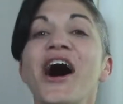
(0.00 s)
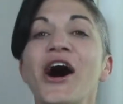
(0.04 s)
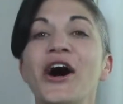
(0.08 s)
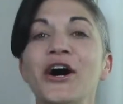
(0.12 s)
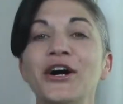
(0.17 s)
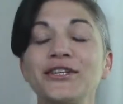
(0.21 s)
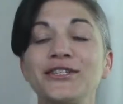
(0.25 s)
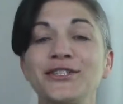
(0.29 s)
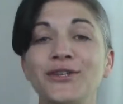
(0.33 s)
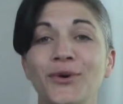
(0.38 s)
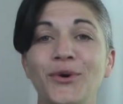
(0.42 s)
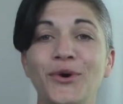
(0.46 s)

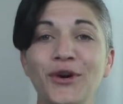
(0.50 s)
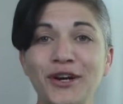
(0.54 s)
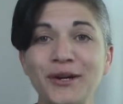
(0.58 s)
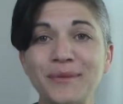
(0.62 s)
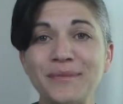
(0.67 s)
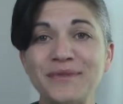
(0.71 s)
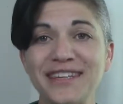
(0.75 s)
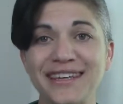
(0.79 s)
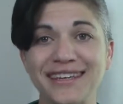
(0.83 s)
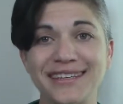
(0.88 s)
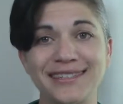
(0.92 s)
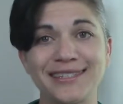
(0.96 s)

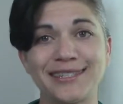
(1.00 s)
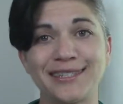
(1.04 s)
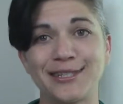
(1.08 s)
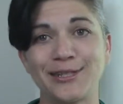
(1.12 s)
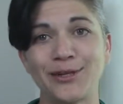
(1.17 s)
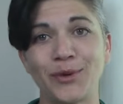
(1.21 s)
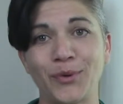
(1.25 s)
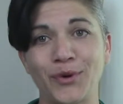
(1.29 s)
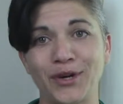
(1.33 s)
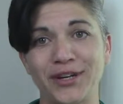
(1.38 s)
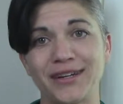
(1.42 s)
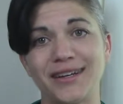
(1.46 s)
Adorbs is
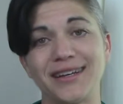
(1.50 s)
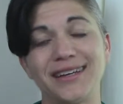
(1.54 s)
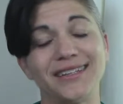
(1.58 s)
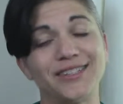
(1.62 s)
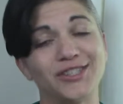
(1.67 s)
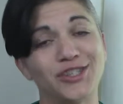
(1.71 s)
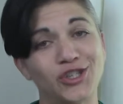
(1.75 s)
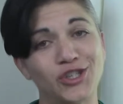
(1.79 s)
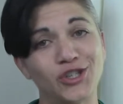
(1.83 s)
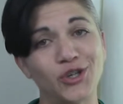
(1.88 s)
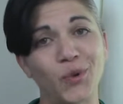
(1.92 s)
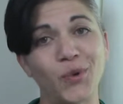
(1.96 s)

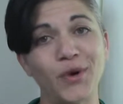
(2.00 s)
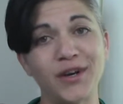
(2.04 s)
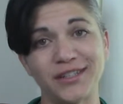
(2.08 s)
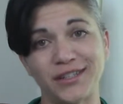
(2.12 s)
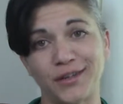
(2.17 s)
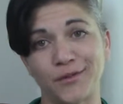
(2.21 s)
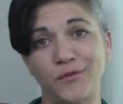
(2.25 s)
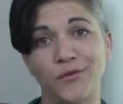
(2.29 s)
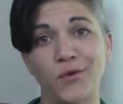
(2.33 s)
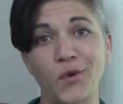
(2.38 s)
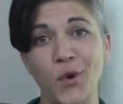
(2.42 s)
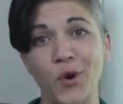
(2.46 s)
short
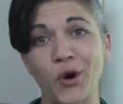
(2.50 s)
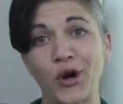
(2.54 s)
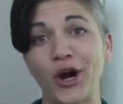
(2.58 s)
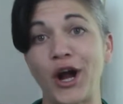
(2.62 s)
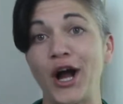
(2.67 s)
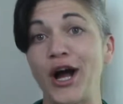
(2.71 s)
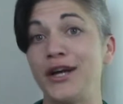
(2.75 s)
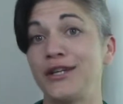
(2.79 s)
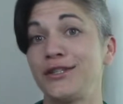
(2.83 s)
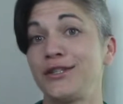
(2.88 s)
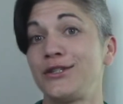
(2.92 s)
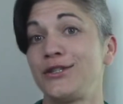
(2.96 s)
for
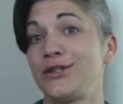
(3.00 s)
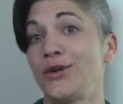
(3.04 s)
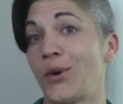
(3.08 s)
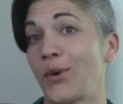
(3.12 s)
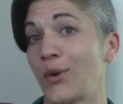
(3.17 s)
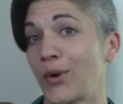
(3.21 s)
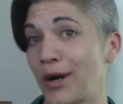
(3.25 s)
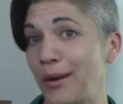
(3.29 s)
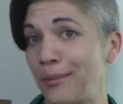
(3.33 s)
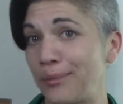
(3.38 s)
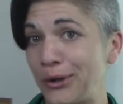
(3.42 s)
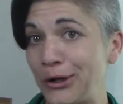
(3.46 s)

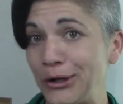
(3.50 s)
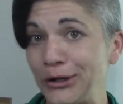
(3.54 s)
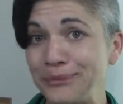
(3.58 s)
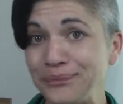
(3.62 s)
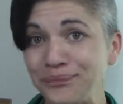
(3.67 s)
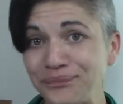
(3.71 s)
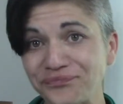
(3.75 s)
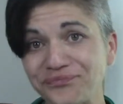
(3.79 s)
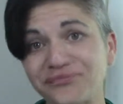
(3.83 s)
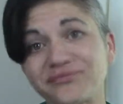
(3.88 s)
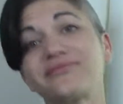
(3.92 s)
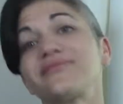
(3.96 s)

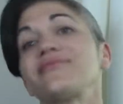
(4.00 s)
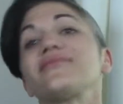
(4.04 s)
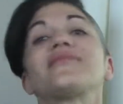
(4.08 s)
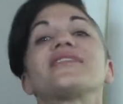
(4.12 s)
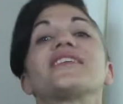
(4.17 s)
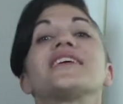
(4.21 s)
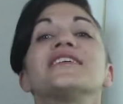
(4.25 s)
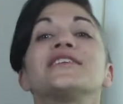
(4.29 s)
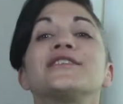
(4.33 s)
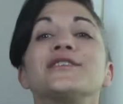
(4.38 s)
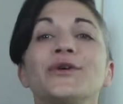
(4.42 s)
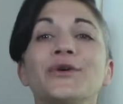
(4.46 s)
adorable.
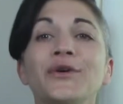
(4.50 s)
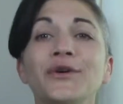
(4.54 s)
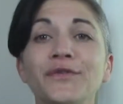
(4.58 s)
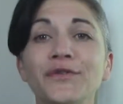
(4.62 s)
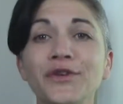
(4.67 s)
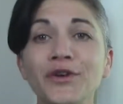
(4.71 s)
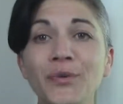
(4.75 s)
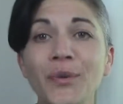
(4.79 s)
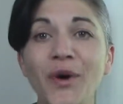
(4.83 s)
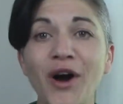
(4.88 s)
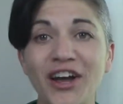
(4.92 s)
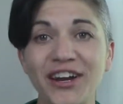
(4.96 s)
So if
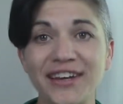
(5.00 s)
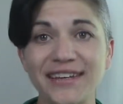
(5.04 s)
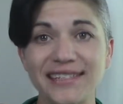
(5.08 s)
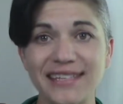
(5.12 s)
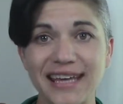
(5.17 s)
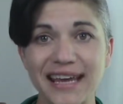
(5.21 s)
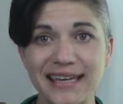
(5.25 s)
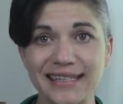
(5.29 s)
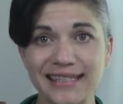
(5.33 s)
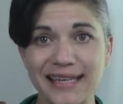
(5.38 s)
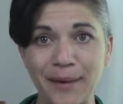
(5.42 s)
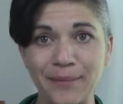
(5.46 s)
you want to
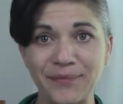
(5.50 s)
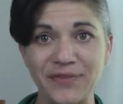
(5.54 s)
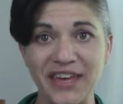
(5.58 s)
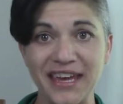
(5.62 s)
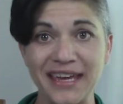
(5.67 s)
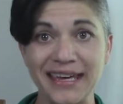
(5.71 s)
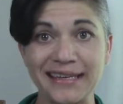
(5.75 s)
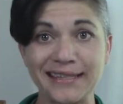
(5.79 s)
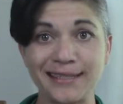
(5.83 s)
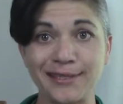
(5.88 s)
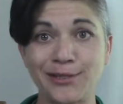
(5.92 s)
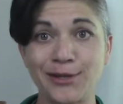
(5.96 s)
say
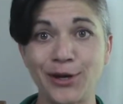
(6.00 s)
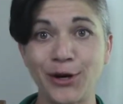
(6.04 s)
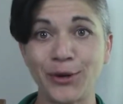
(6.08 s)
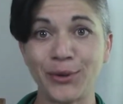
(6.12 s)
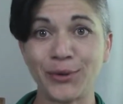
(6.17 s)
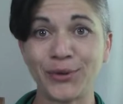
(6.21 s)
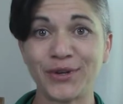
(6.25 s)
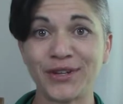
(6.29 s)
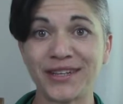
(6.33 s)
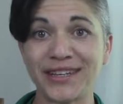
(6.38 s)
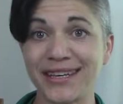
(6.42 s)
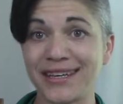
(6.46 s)
something is
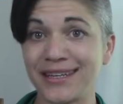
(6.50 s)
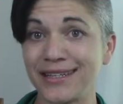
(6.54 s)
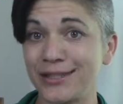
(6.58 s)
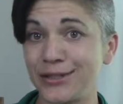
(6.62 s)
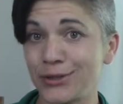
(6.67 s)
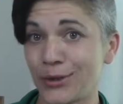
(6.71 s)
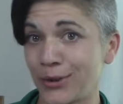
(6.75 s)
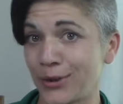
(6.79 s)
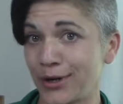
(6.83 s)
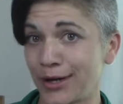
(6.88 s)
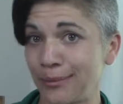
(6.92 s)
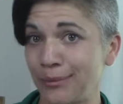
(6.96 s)
totally
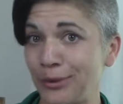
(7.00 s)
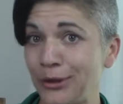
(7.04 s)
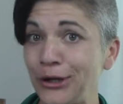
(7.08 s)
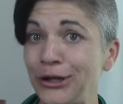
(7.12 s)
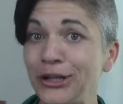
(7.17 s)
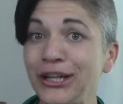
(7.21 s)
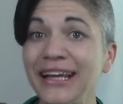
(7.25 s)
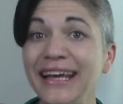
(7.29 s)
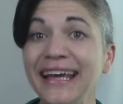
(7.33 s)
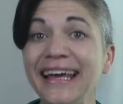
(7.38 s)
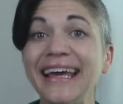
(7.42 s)
adorable,